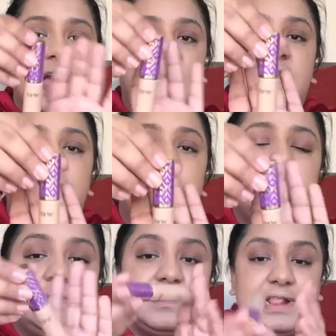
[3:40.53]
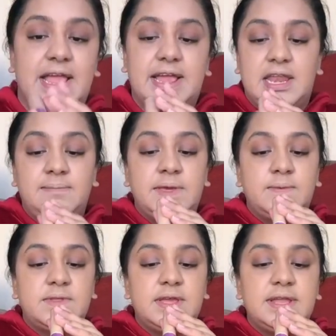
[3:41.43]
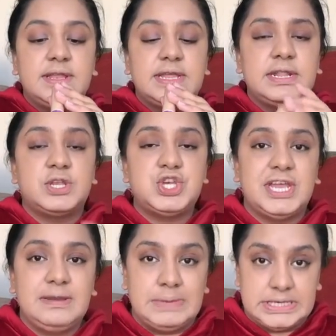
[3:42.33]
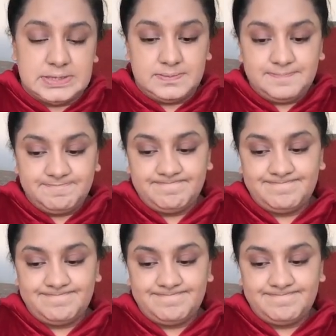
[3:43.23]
This is what it looks like, and I'm using it in the shade medium,